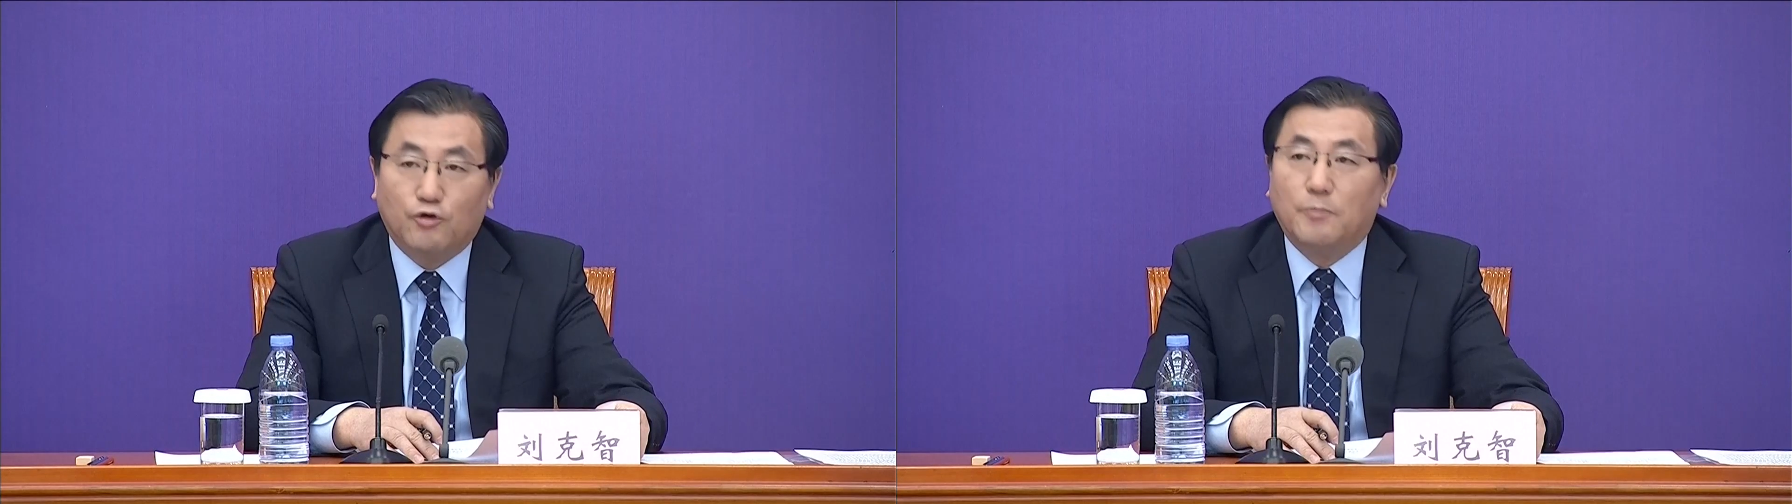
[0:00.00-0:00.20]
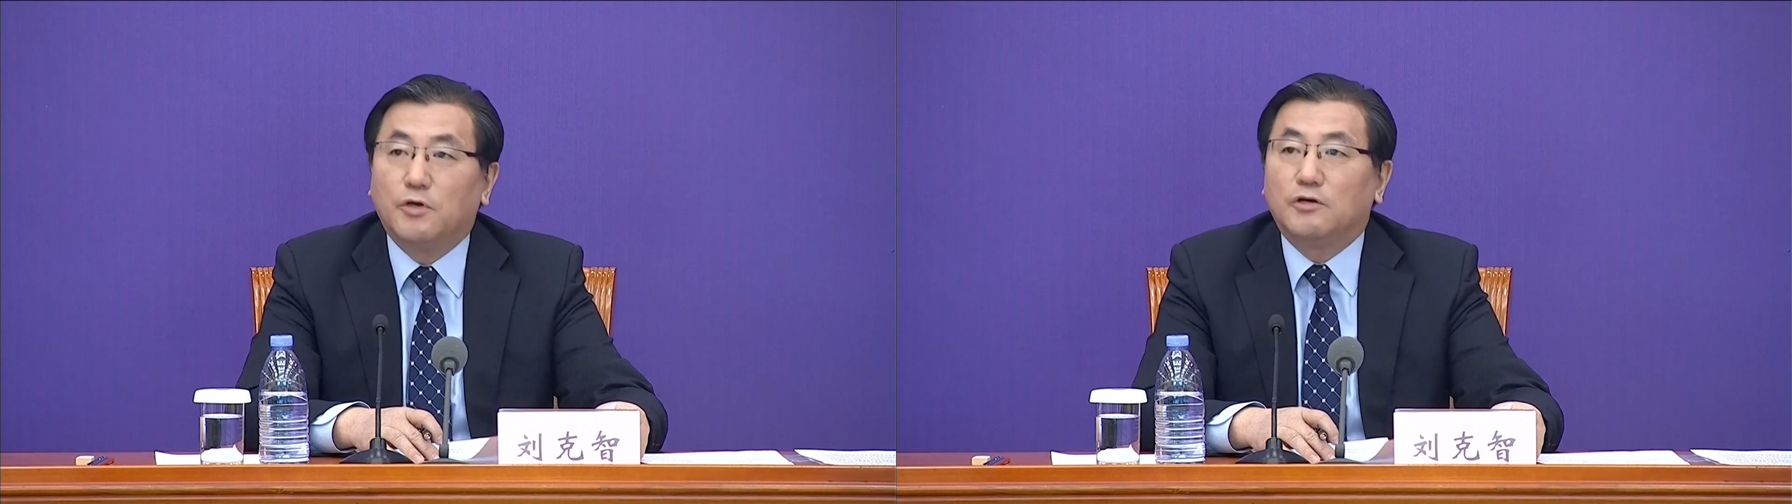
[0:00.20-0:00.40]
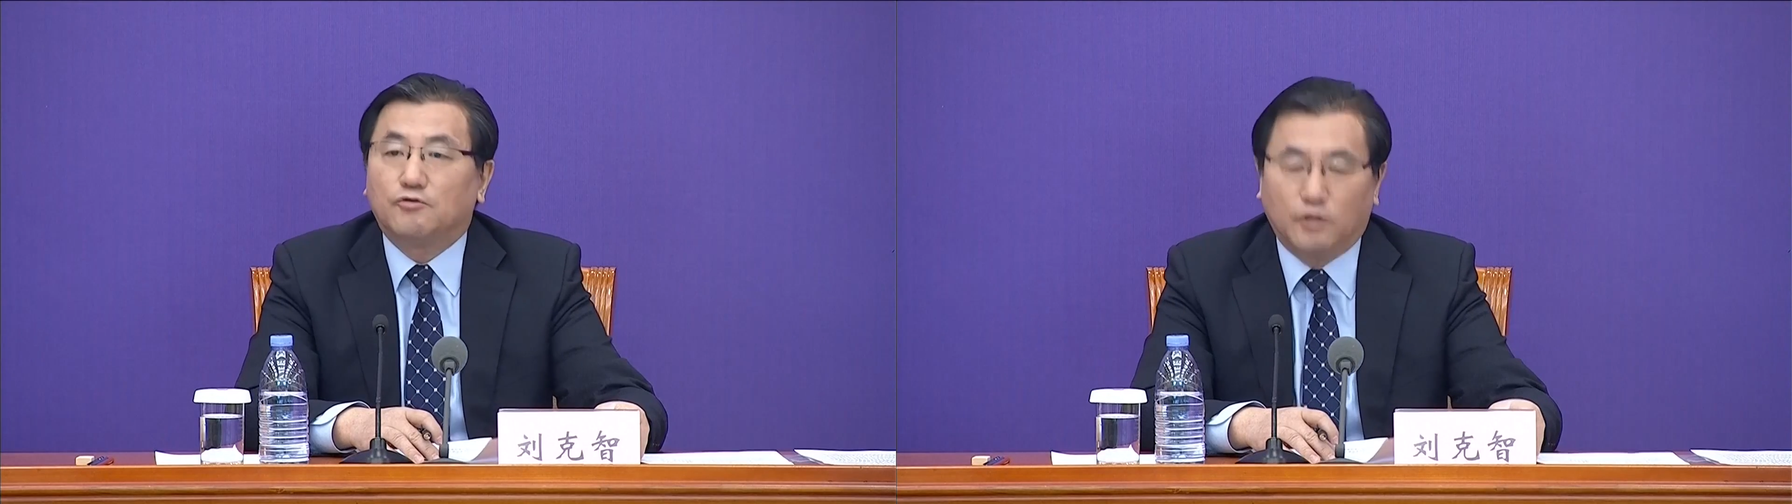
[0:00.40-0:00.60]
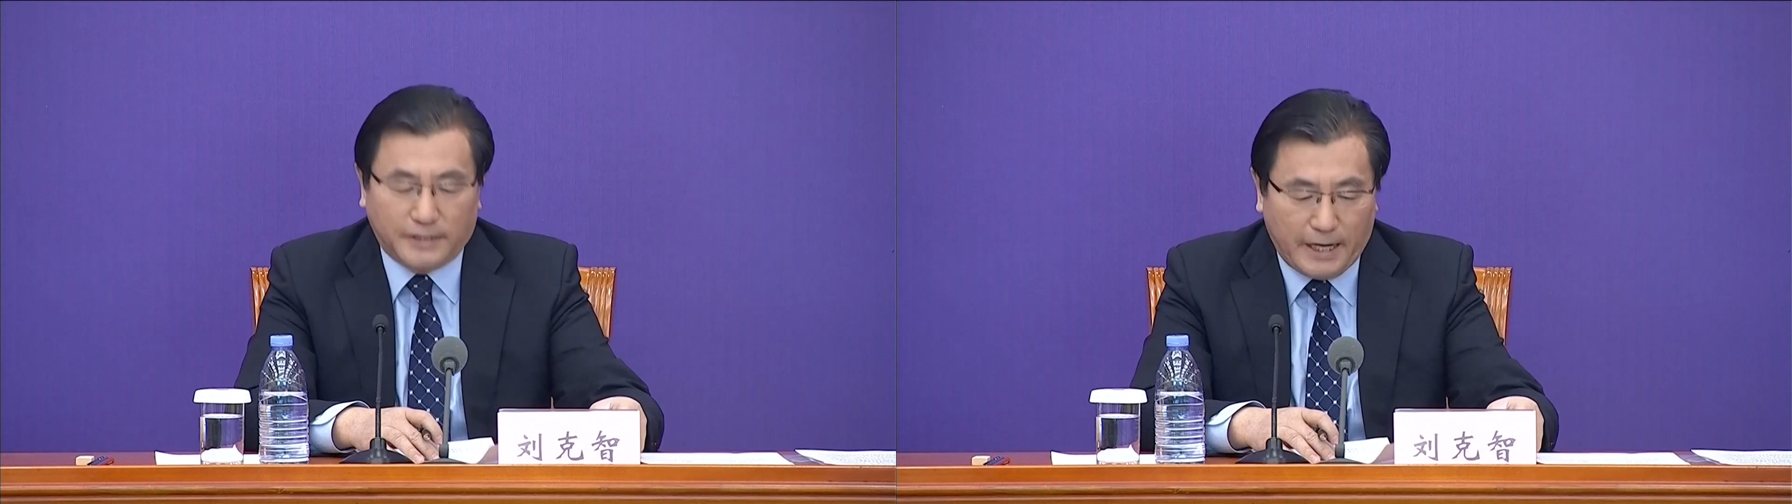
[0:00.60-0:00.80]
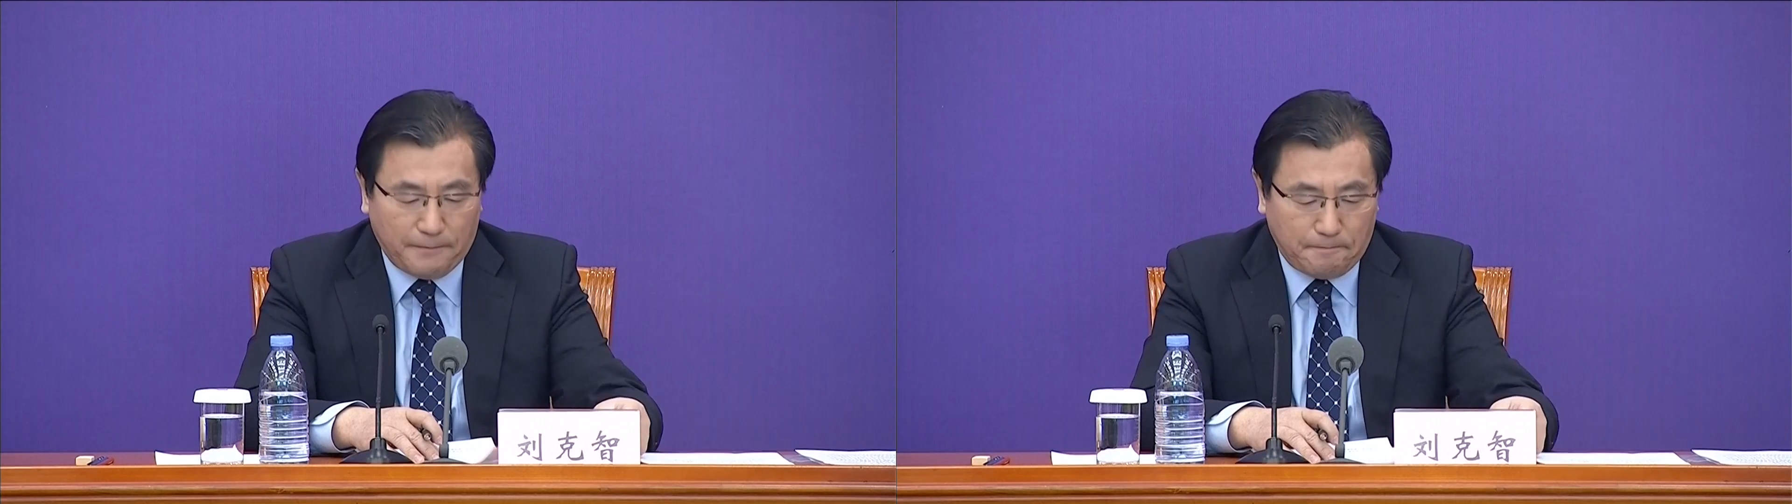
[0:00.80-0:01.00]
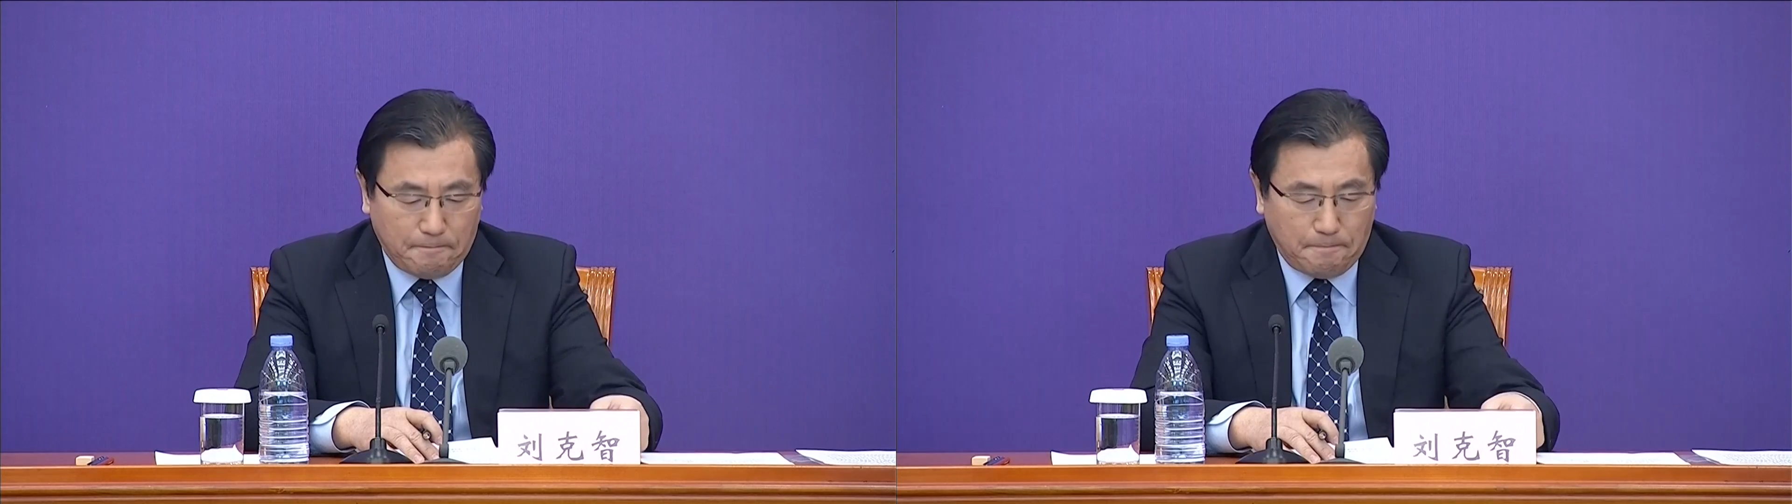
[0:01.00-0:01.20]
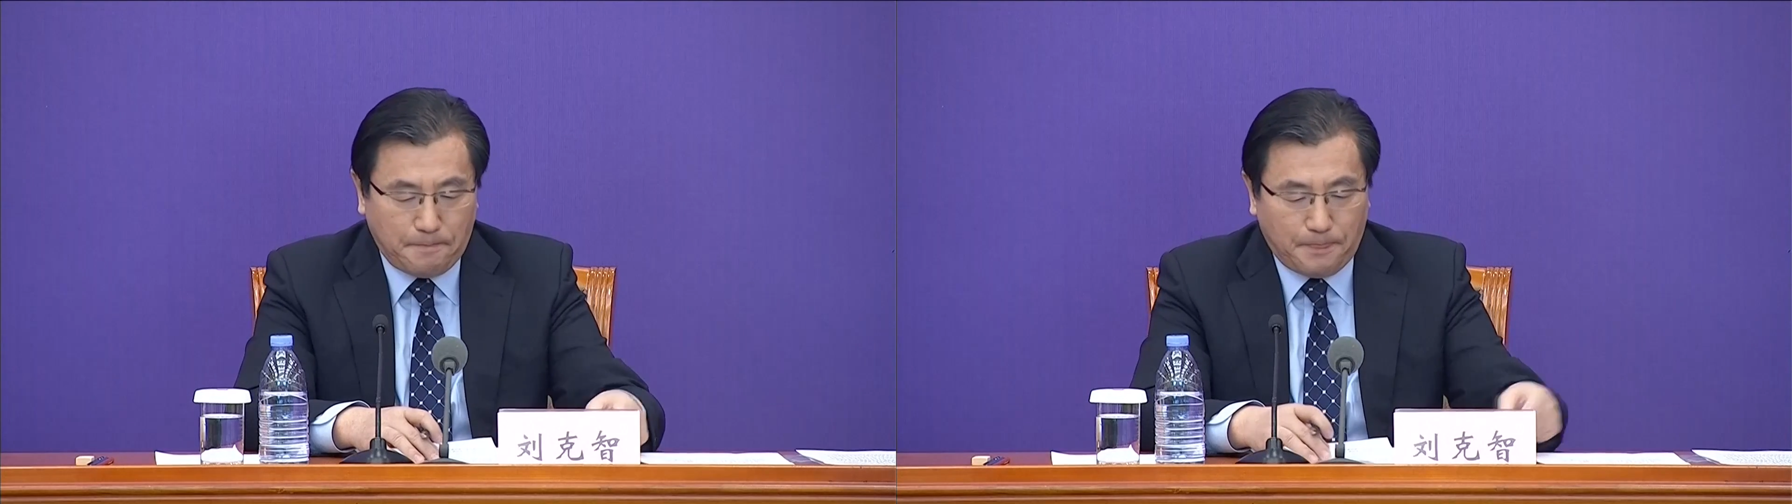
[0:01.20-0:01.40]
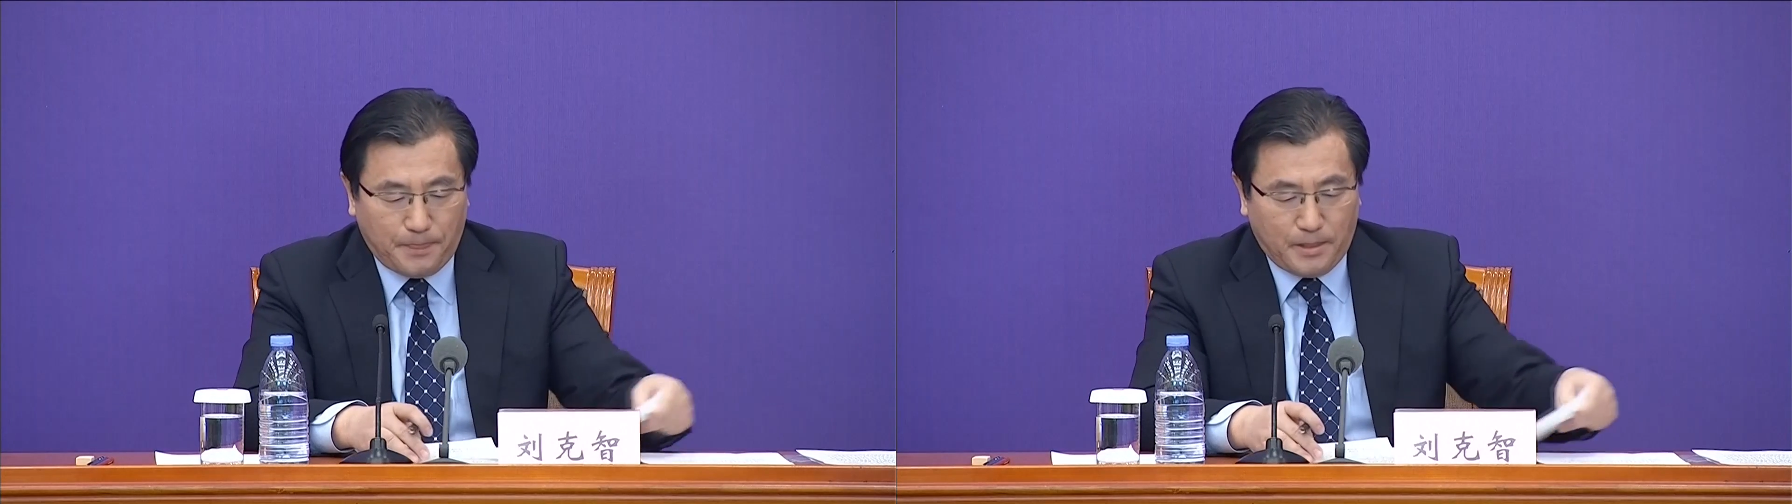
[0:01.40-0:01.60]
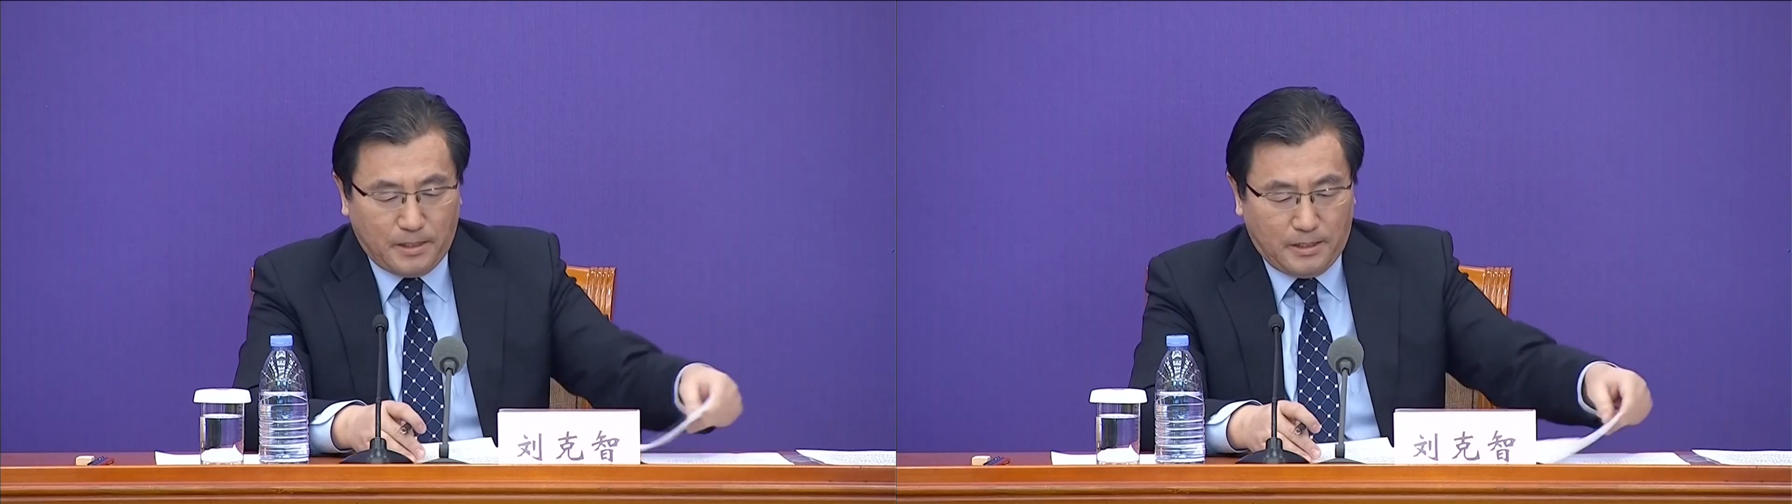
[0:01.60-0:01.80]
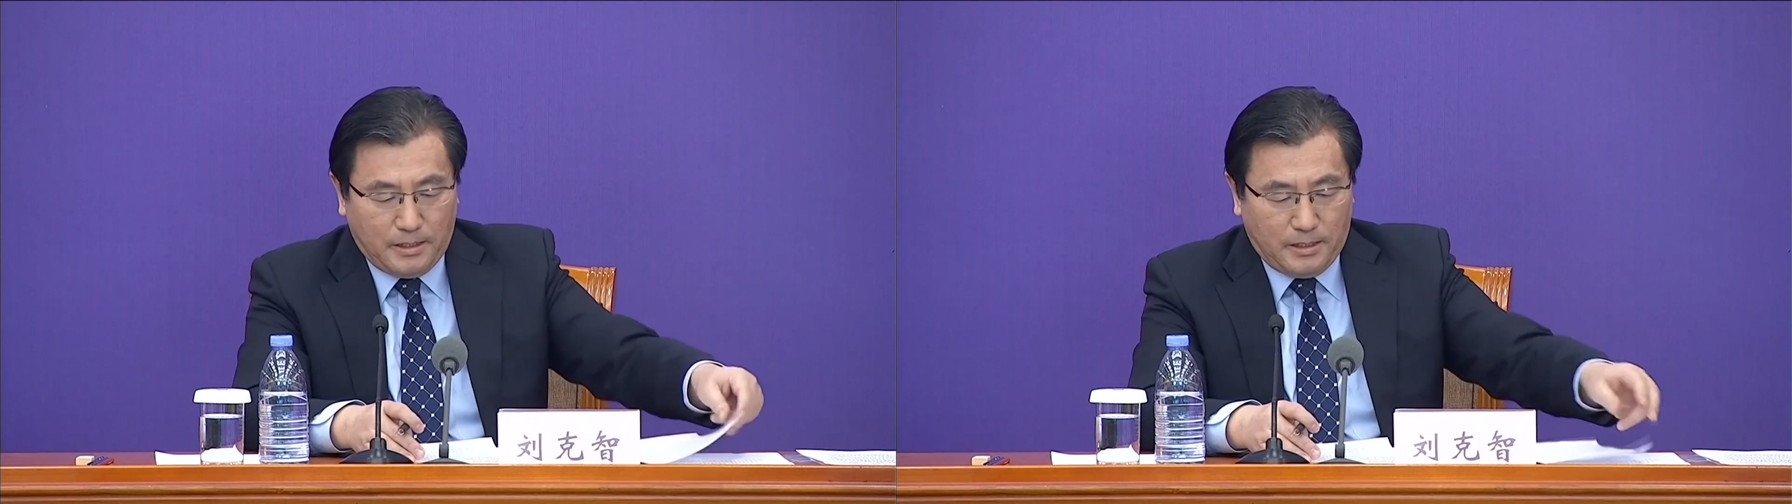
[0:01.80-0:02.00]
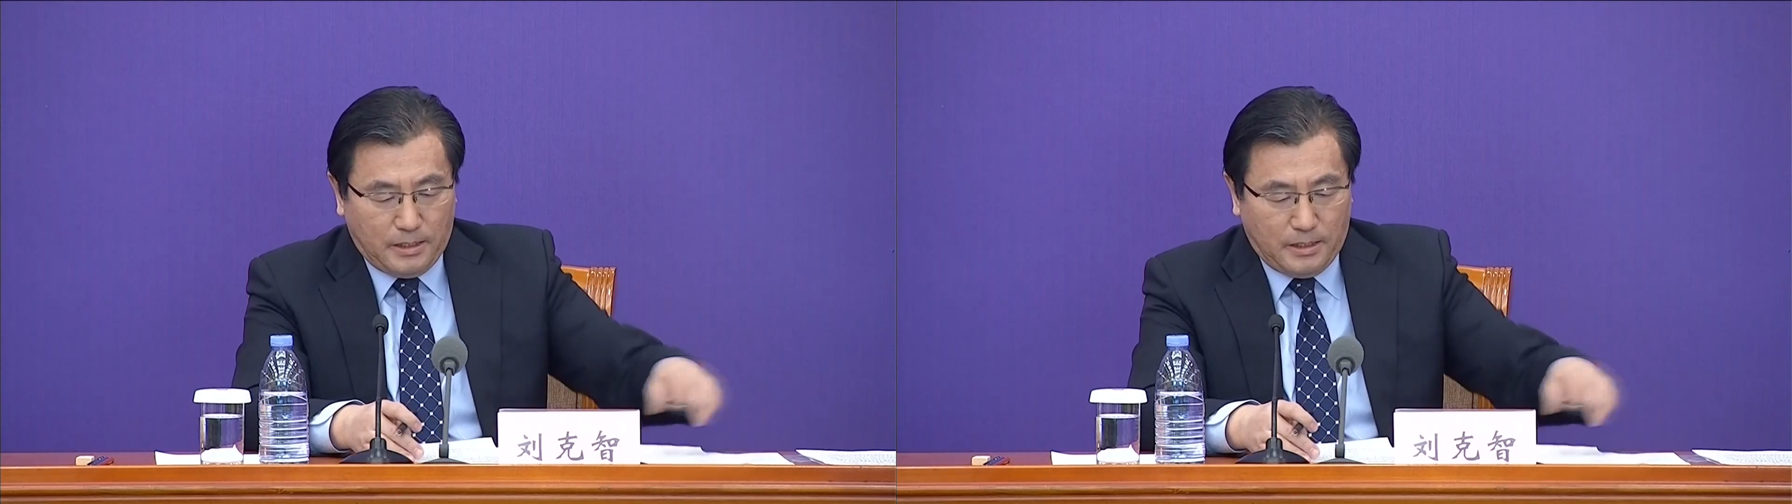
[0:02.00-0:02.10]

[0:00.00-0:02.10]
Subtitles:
to prevent the possible